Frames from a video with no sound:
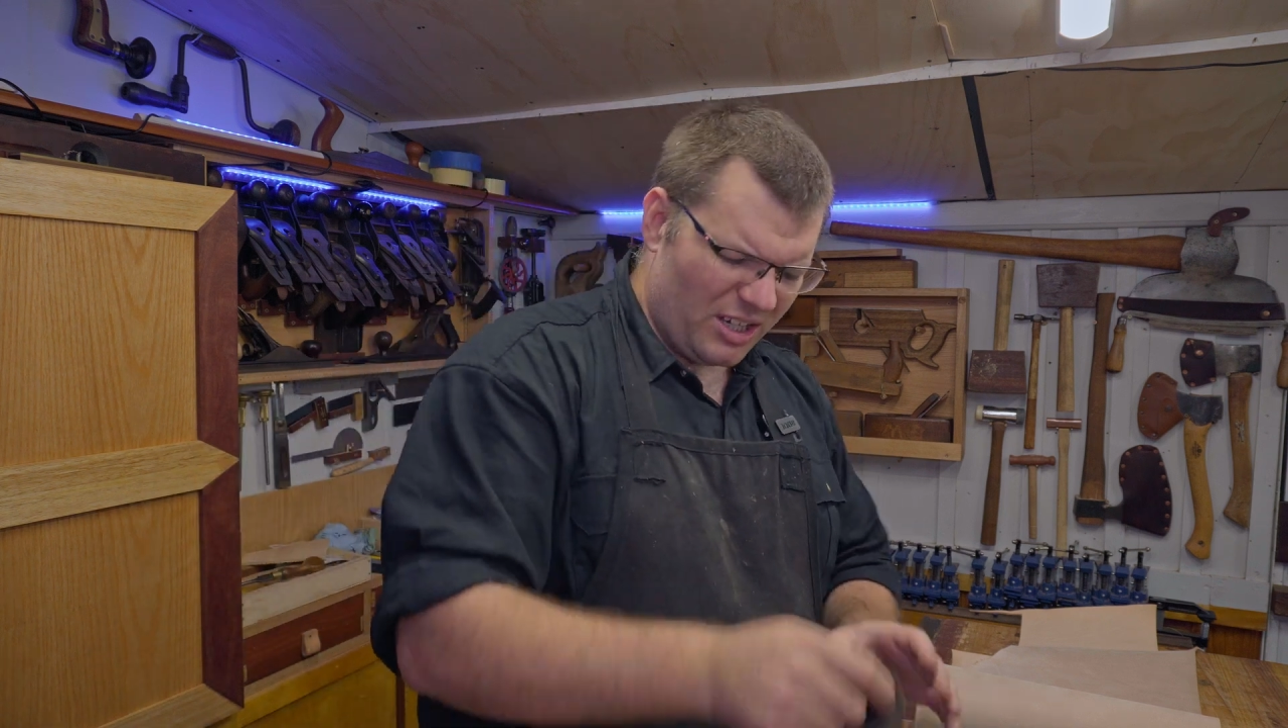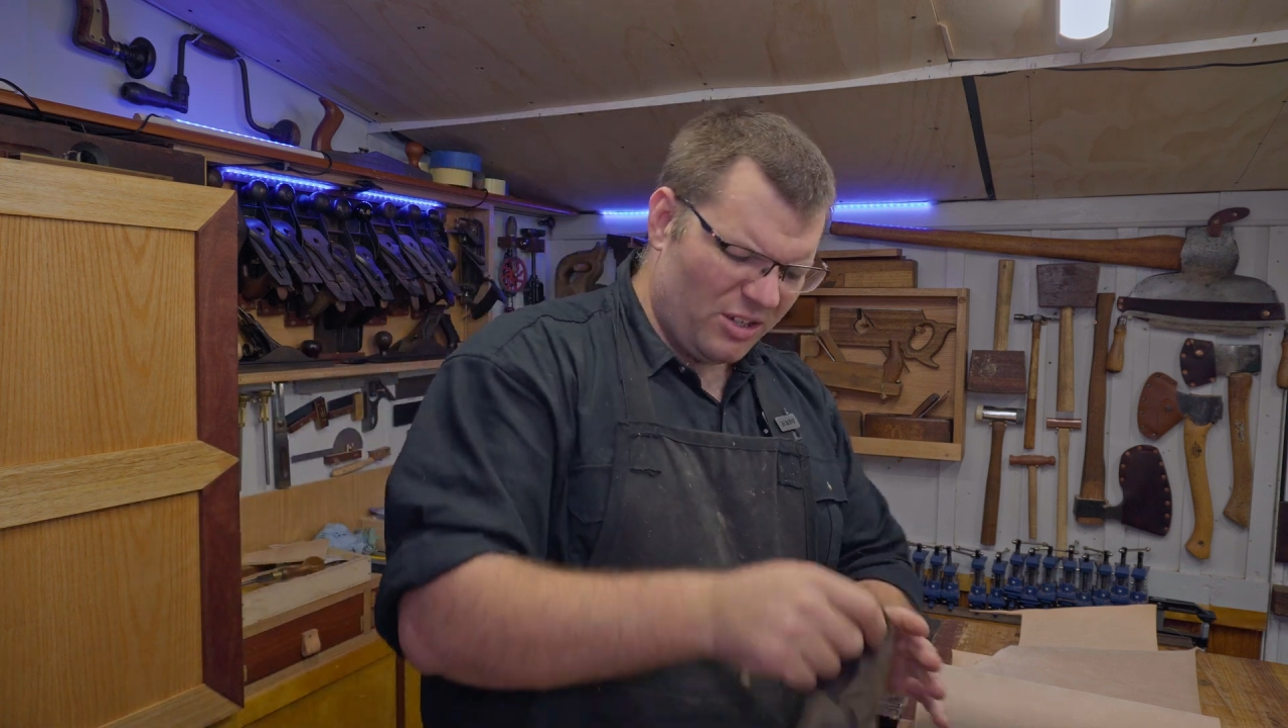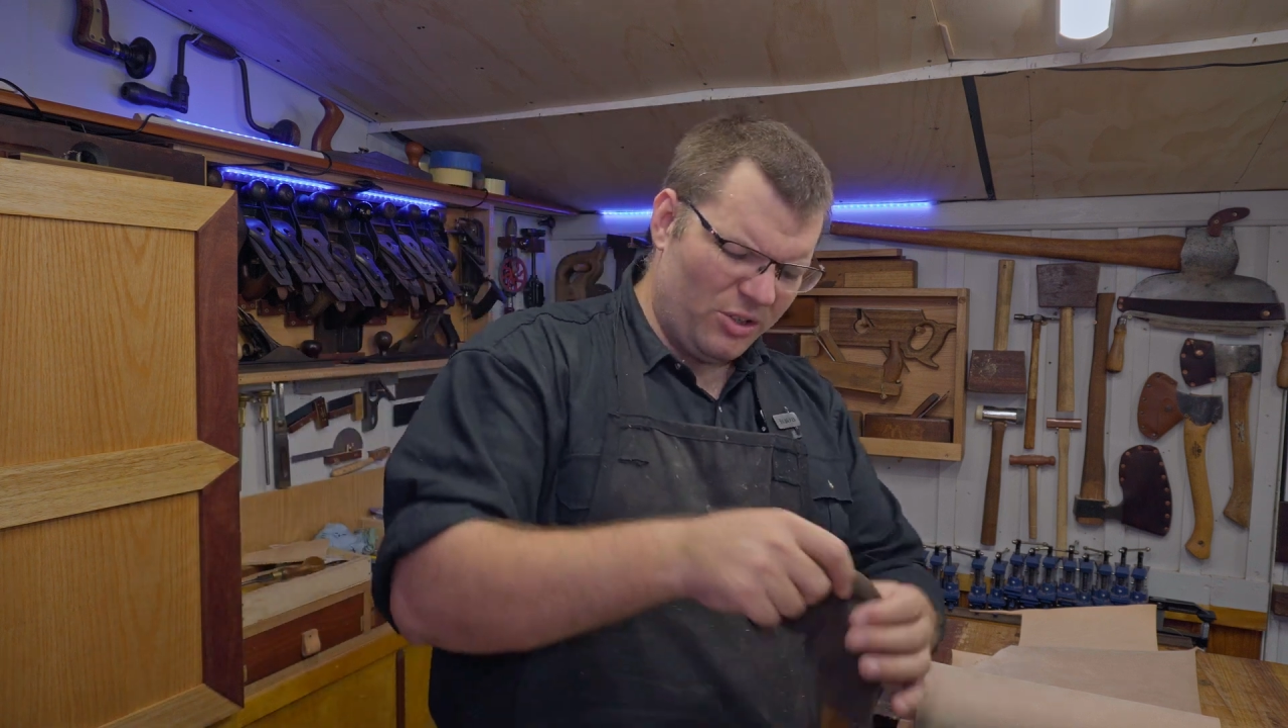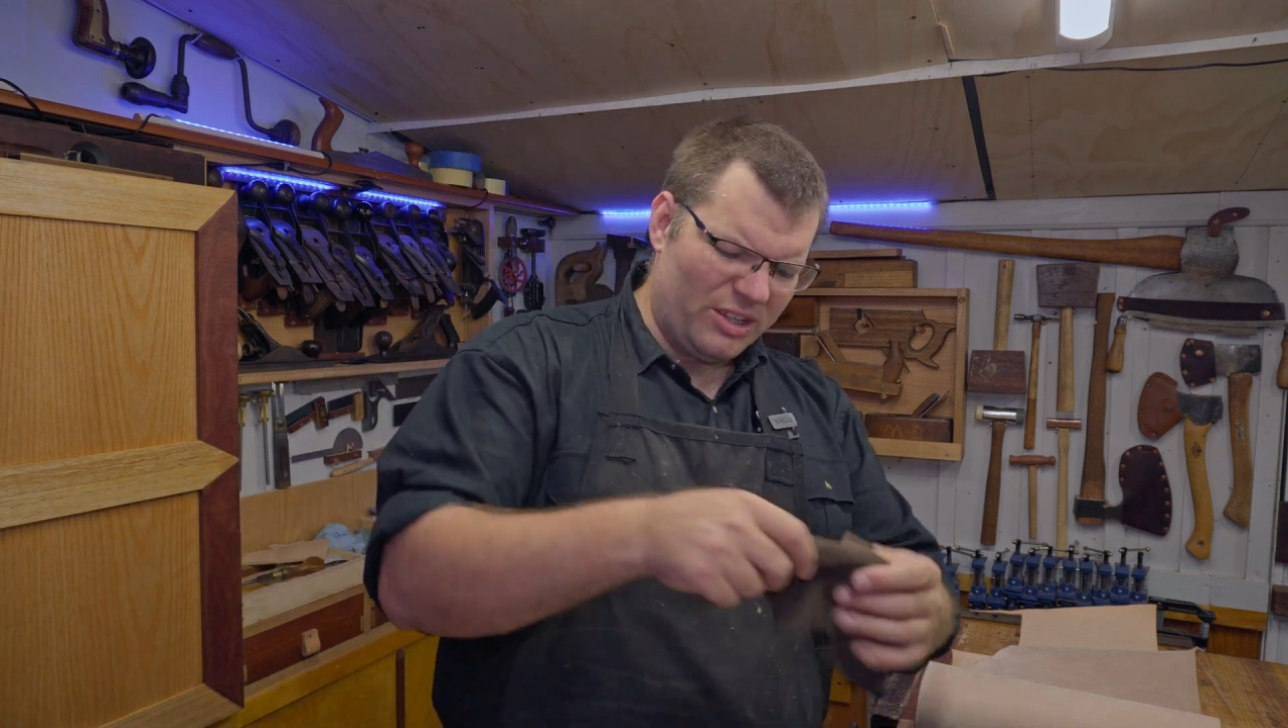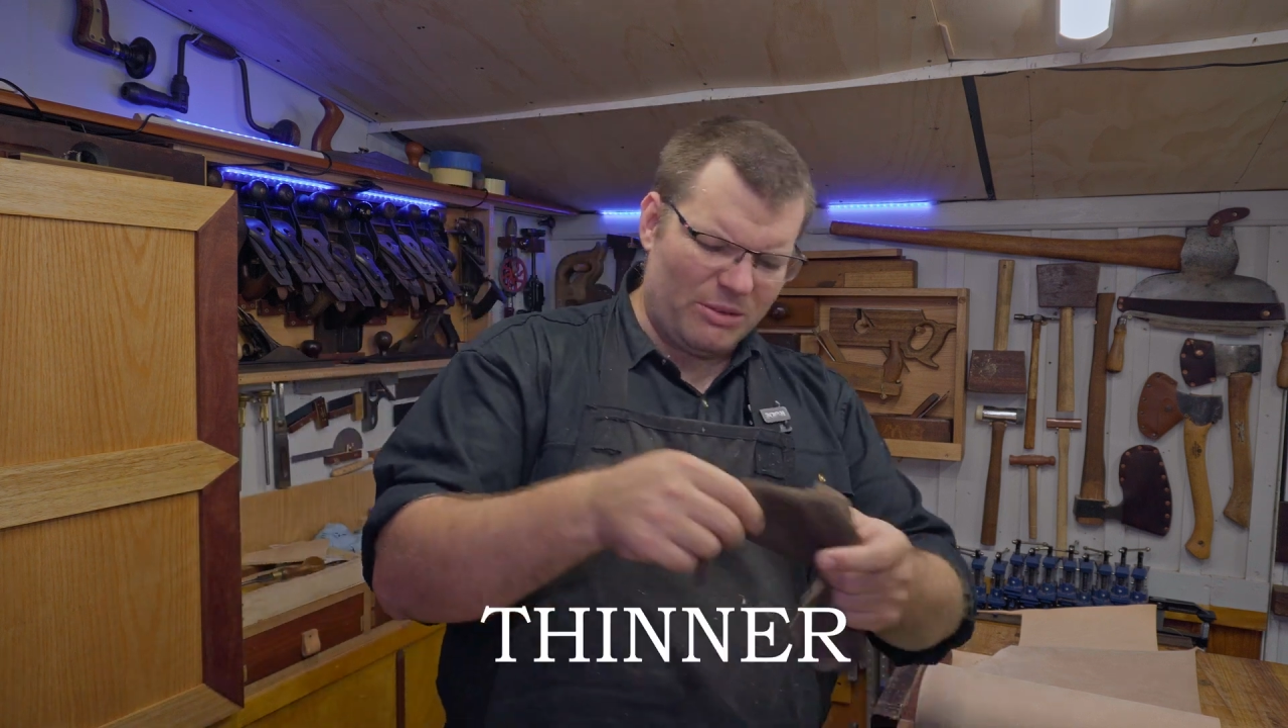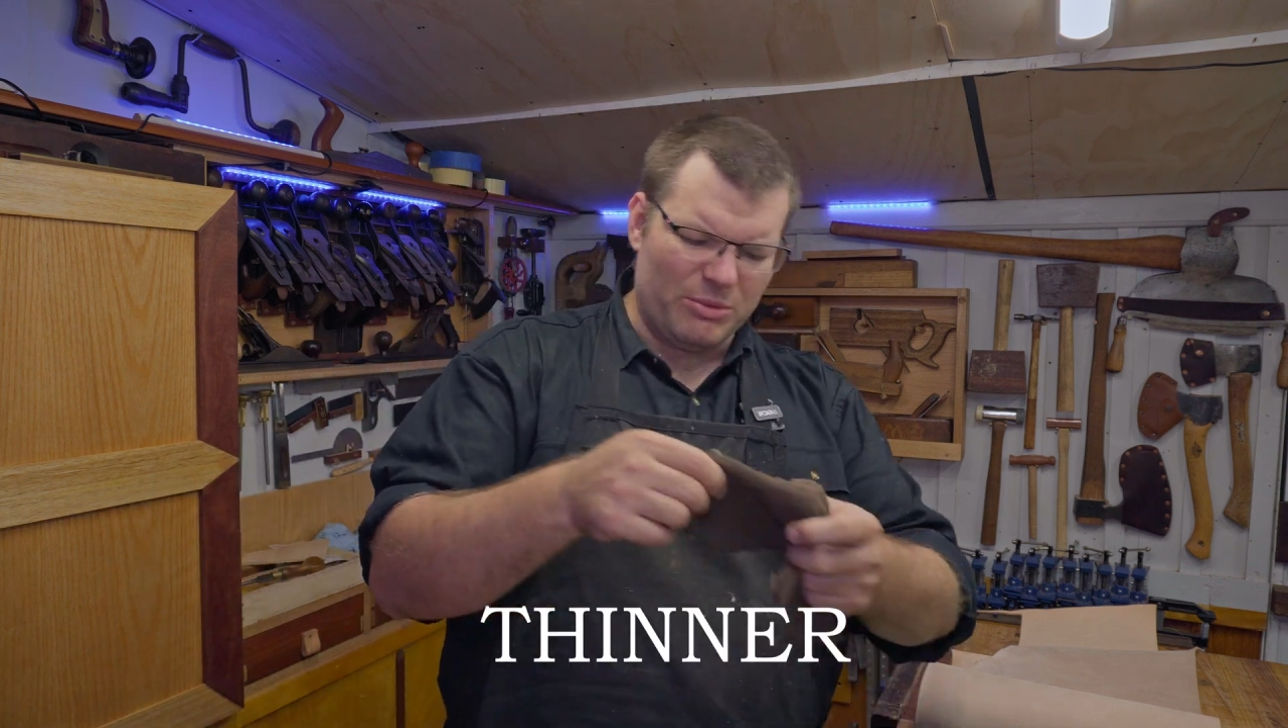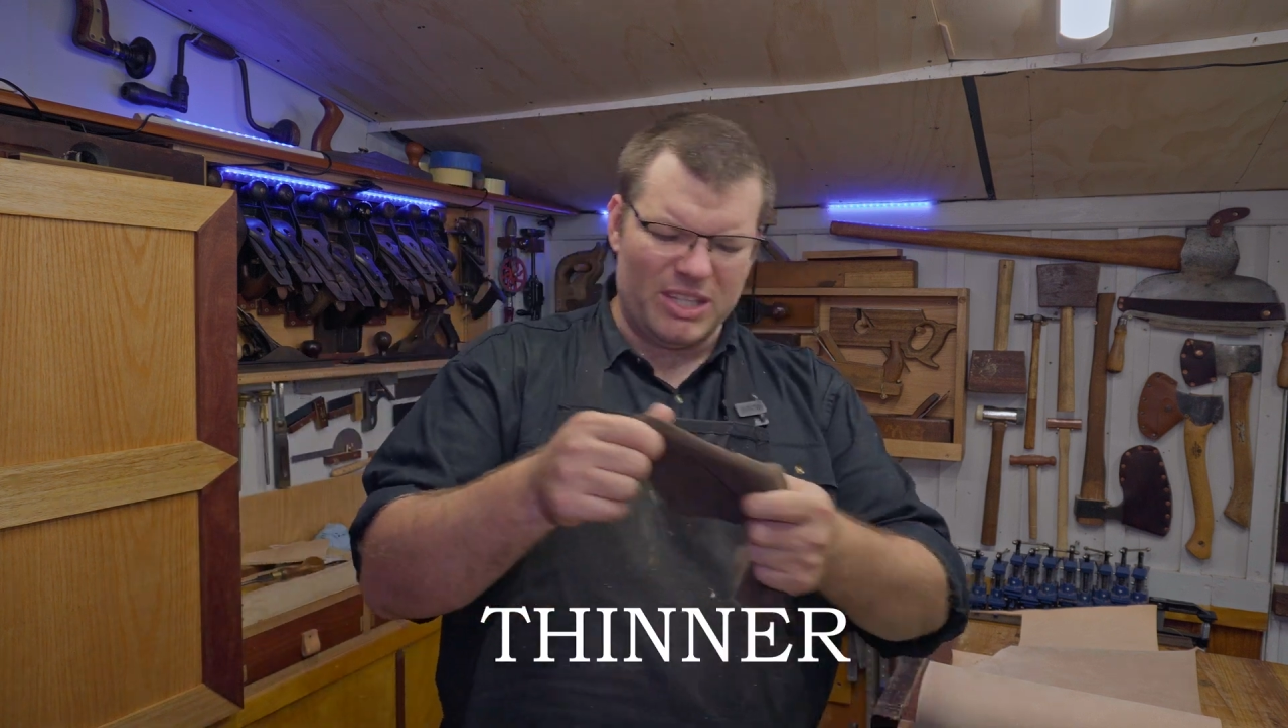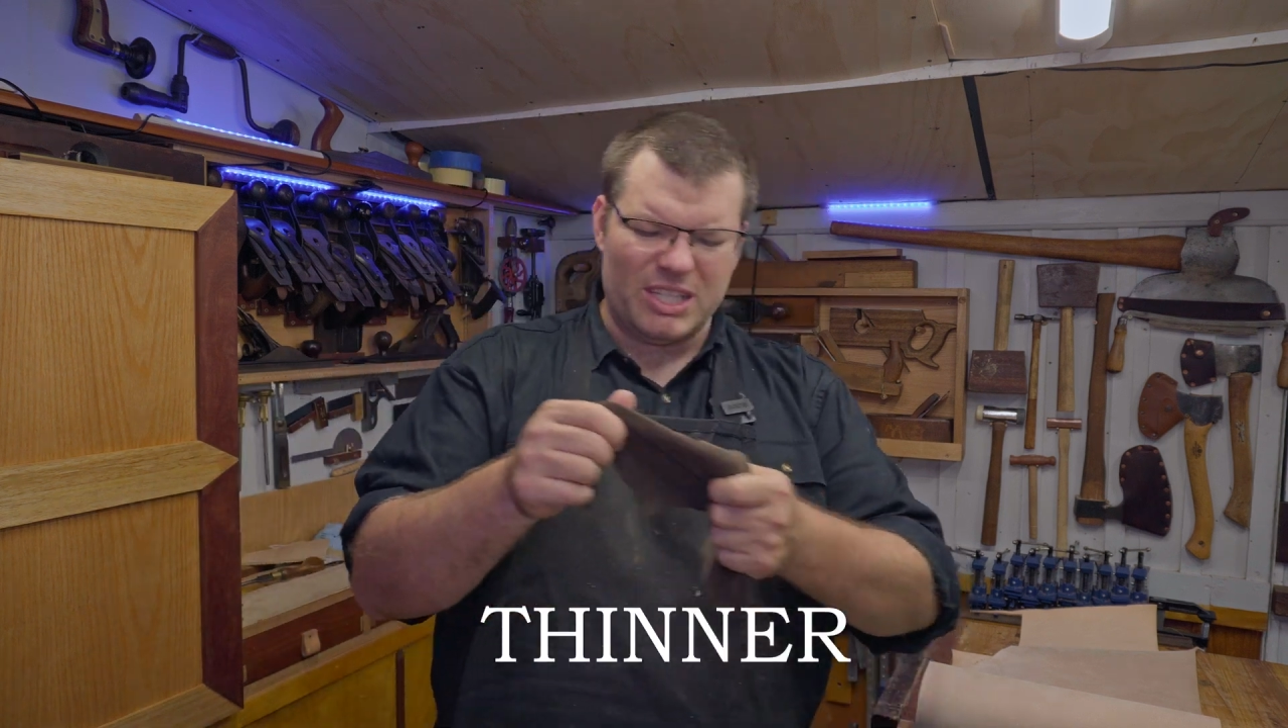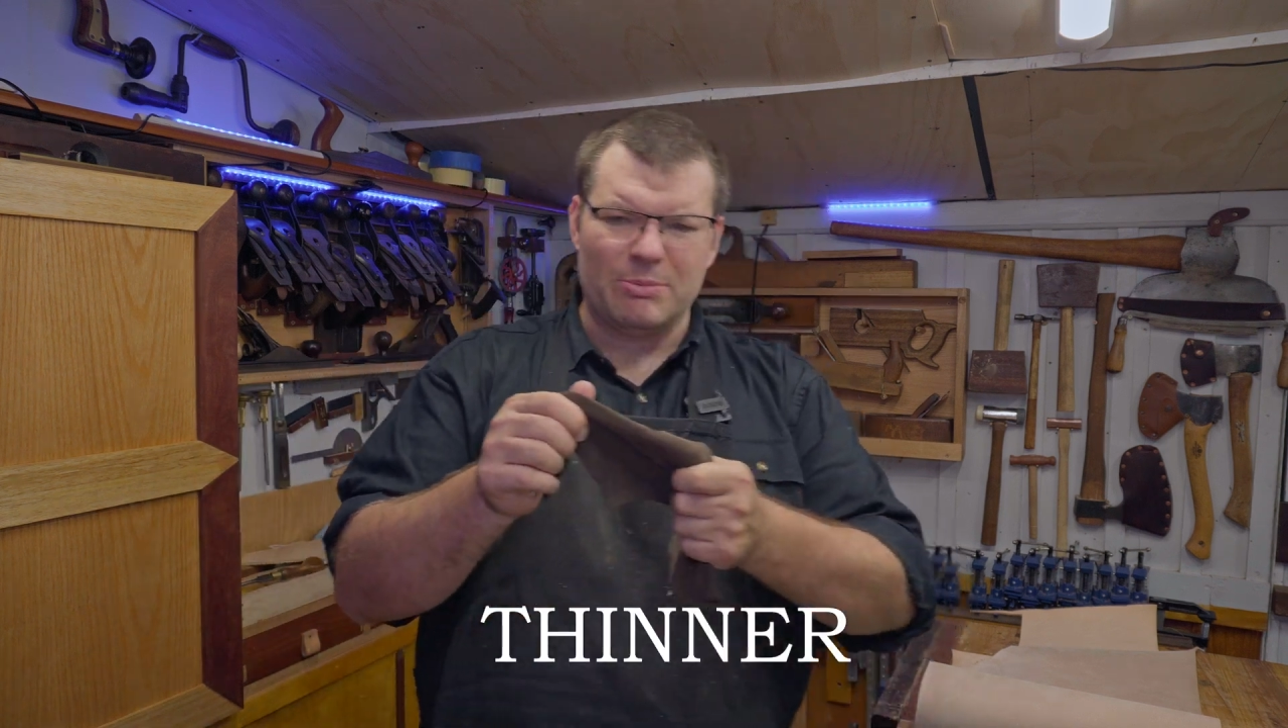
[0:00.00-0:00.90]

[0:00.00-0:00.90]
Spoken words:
You do that with these